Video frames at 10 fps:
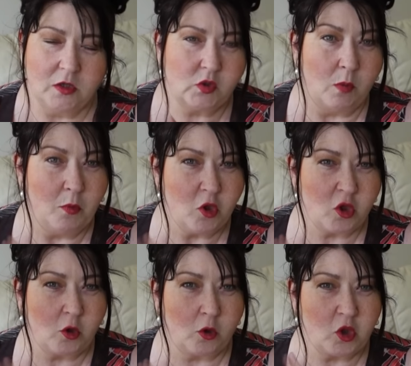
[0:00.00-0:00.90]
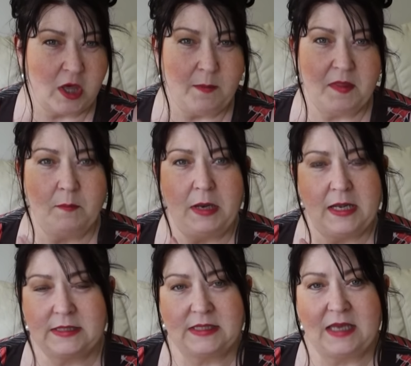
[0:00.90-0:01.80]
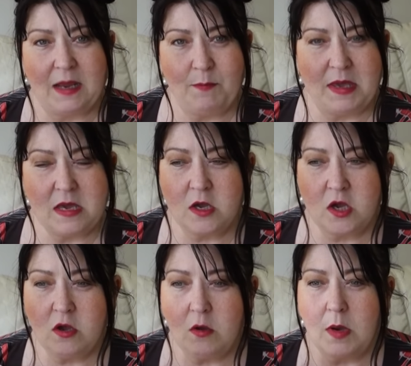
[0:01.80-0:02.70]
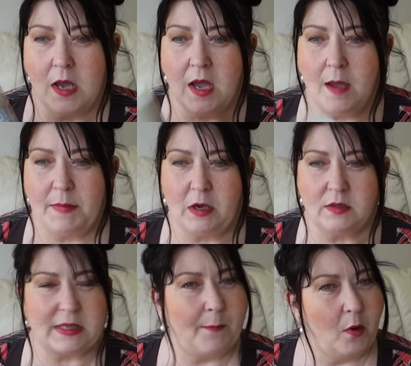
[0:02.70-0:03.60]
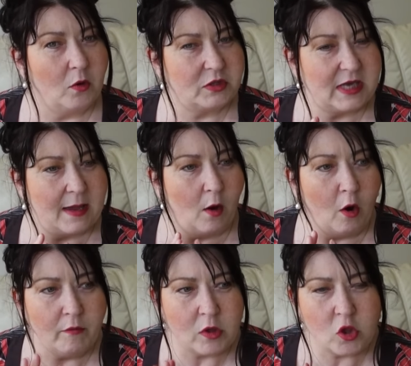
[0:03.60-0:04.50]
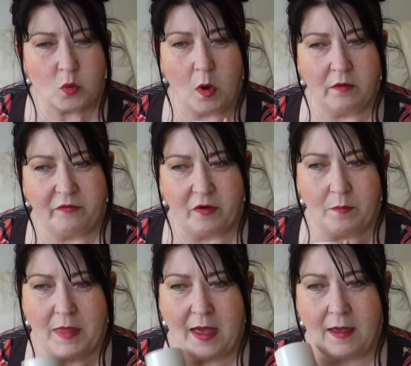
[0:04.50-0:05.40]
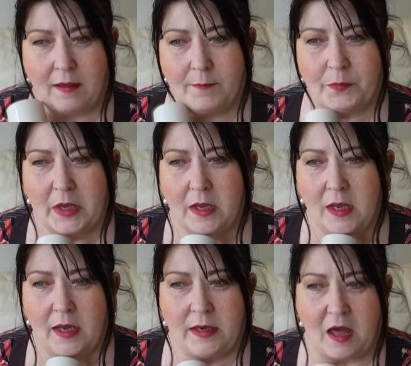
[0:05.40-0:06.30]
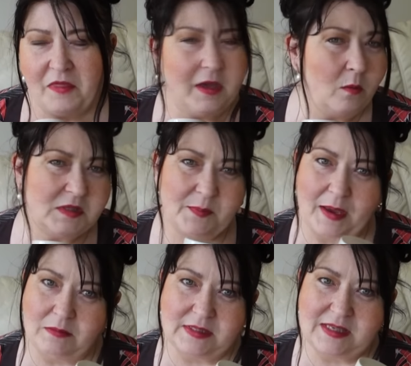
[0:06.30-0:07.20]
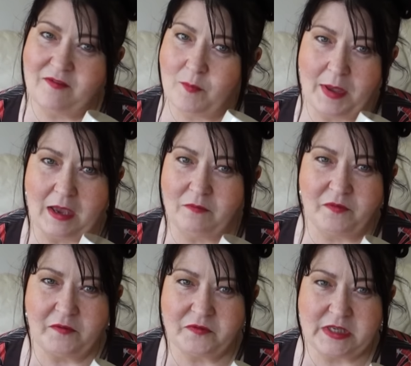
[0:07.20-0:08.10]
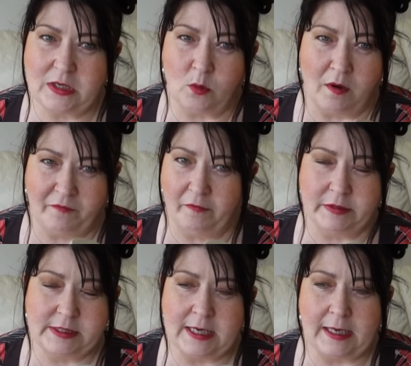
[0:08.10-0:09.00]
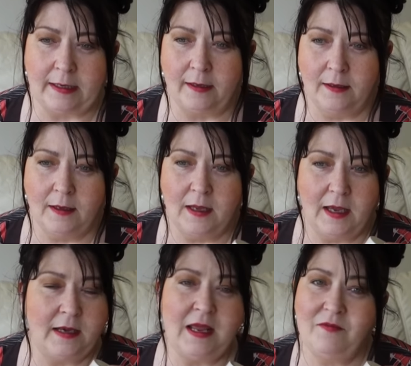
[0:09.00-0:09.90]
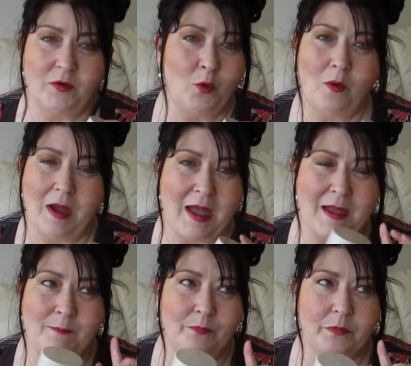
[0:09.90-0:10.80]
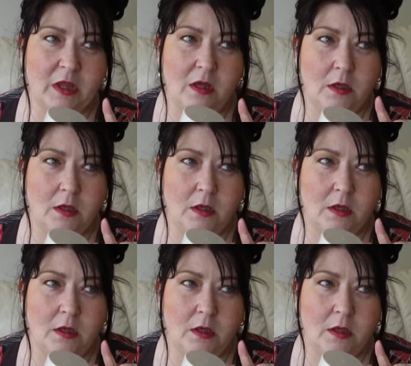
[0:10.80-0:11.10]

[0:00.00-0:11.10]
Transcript: So much cheaper than places like B&Q because I bought an uh, orange one from there and I think it was about £7.50, you know, for a tin. And even um,